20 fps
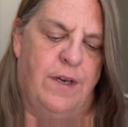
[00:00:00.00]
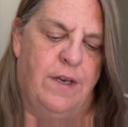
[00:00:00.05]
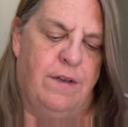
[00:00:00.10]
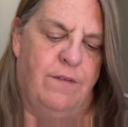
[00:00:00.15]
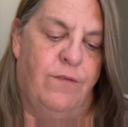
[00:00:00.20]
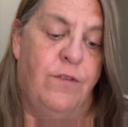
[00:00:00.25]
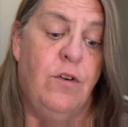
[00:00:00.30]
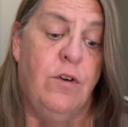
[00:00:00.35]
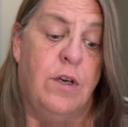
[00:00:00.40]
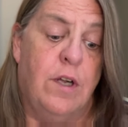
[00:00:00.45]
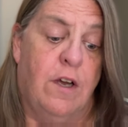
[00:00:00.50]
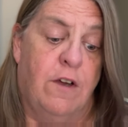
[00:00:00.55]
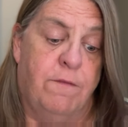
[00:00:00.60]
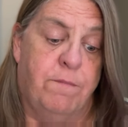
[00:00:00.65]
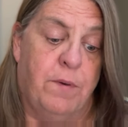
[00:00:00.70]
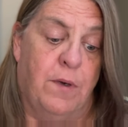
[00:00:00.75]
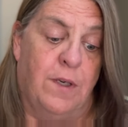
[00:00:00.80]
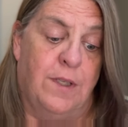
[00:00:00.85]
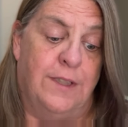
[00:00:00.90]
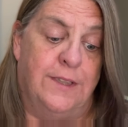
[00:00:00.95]
four and a
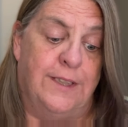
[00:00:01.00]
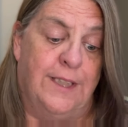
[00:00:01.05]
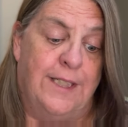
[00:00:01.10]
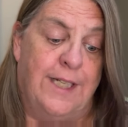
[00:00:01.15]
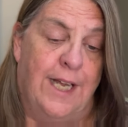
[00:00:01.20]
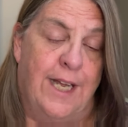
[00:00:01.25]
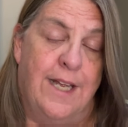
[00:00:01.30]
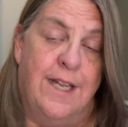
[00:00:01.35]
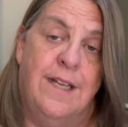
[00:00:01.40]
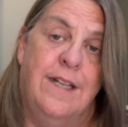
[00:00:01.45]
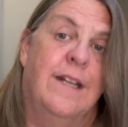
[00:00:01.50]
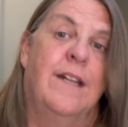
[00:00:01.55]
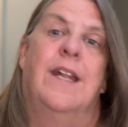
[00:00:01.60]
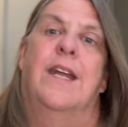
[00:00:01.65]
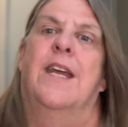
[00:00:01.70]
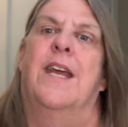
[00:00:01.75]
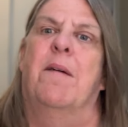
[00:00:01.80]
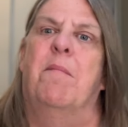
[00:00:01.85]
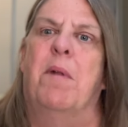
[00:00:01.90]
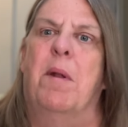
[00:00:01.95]
half bottles a day, and
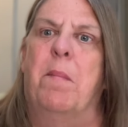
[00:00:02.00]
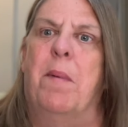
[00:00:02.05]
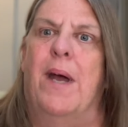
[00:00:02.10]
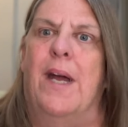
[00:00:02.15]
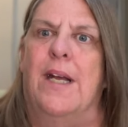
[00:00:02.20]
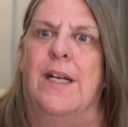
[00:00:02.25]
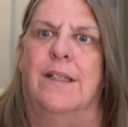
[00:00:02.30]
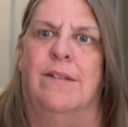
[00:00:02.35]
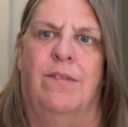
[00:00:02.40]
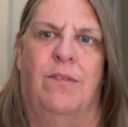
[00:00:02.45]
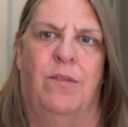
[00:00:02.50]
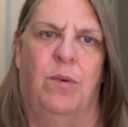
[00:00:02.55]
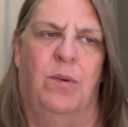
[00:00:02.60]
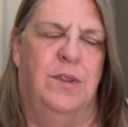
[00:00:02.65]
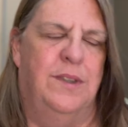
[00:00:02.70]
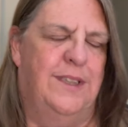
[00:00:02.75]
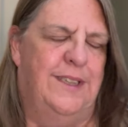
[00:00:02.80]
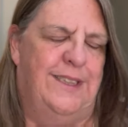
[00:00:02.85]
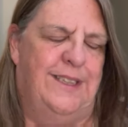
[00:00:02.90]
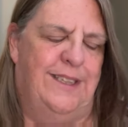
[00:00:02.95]
they come in a pack of
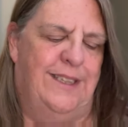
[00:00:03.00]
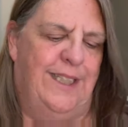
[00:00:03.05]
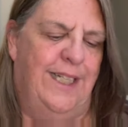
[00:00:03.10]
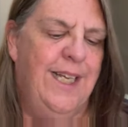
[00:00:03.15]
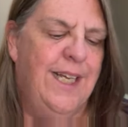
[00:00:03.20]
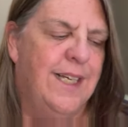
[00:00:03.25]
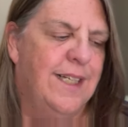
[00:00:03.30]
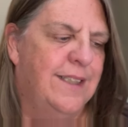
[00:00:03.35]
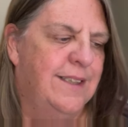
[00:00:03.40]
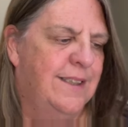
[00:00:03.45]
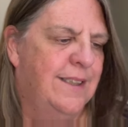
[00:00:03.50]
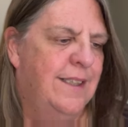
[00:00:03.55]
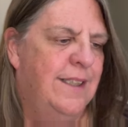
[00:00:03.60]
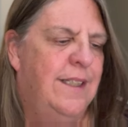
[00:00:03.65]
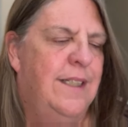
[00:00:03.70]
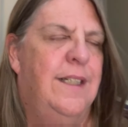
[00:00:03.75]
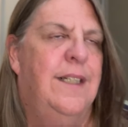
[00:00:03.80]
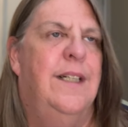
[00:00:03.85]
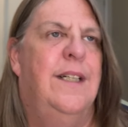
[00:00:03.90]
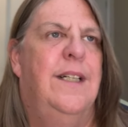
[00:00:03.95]
what, six?
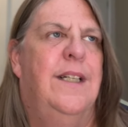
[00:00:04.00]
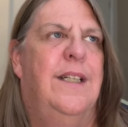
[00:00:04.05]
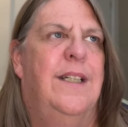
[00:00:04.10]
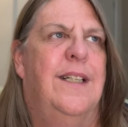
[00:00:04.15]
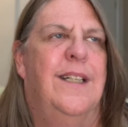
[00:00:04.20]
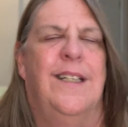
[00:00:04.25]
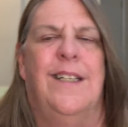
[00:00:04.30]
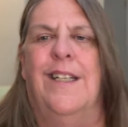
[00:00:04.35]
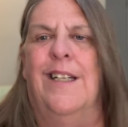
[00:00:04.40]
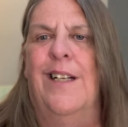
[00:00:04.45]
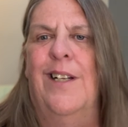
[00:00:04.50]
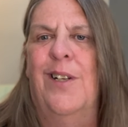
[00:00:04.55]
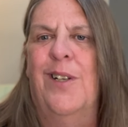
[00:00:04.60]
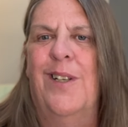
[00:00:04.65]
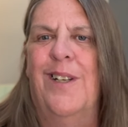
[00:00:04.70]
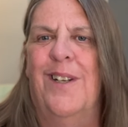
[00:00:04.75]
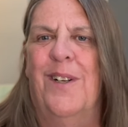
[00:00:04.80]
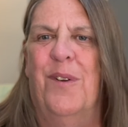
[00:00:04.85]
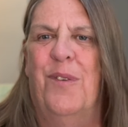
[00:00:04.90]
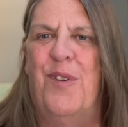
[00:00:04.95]
And you're
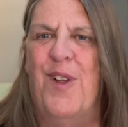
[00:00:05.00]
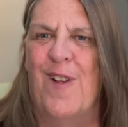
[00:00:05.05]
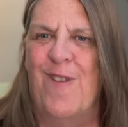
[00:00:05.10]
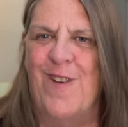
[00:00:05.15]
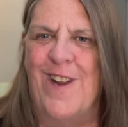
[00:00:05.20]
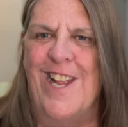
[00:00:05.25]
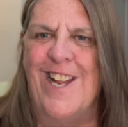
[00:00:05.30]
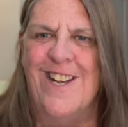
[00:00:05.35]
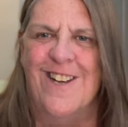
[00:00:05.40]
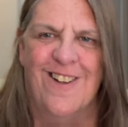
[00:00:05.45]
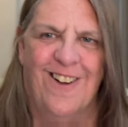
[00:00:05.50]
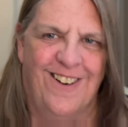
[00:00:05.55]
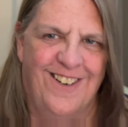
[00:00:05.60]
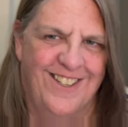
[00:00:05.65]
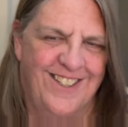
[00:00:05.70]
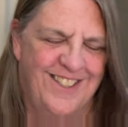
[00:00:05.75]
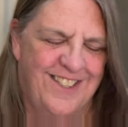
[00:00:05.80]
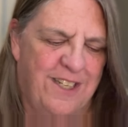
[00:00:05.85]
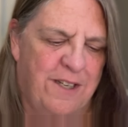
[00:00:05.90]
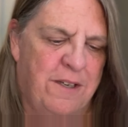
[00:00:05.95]
looking at
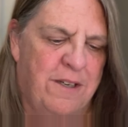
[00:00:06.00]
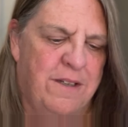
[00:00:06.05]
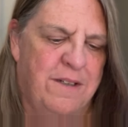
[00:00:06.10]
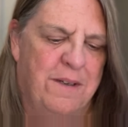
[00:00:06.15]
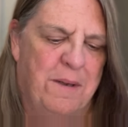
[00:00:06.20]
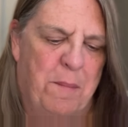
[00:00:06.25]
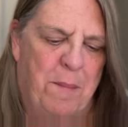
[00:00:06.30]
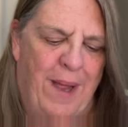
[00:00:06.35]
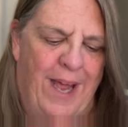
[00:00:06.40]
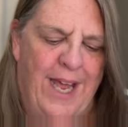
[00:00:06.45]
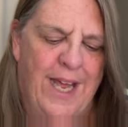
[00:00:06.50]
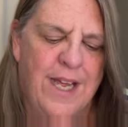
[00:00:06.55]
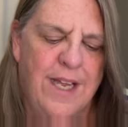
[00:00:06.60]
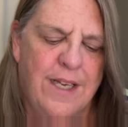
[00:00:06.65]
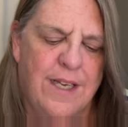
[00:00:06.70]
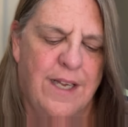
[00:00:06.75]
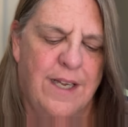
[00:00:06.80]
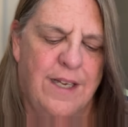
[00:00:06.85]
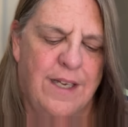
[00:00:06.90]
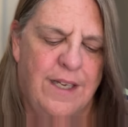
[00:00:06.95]
$15 a
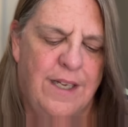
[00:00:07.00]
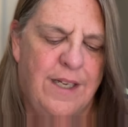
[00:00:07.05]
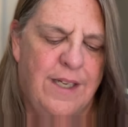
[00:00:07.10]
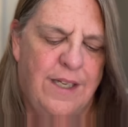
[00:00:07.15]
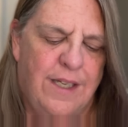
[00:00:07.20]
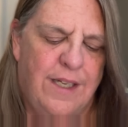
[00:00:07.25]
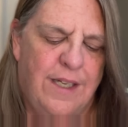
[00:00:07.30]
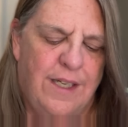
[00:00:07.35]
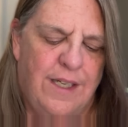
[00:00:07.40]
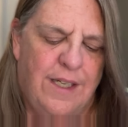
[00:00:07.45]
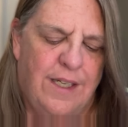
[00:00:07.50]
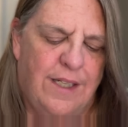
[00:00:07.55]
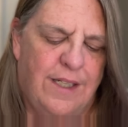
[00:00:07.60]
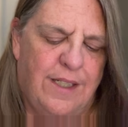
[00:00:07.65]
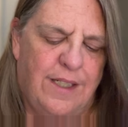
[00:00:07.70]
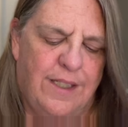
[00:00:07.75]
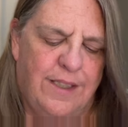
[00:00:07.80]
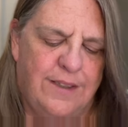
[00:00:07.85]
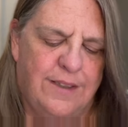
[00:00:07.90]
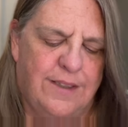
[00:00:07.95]
pack.
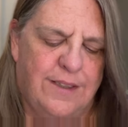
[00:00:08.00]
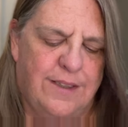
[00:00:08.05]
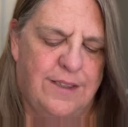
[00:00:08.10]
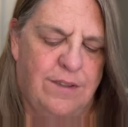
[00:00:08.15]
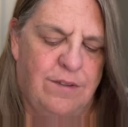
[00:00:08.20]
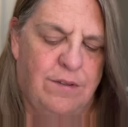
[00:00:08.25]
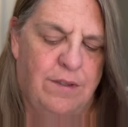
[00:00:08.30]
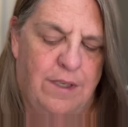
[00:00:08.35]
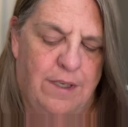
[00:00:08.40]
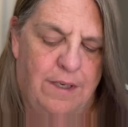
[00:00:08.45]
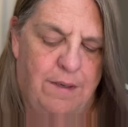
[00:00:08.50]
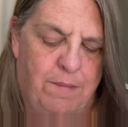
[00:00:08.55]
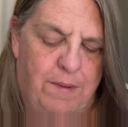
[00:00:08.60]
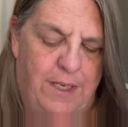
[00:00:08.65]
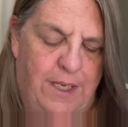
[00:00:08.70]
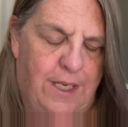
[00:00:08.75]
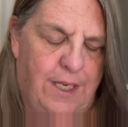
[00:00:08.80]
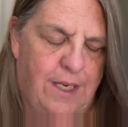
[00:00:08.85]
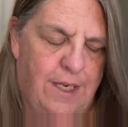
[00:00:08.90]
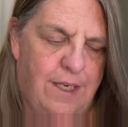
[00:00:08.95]
That's still going to
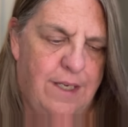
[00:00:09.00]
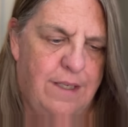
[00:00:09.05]
be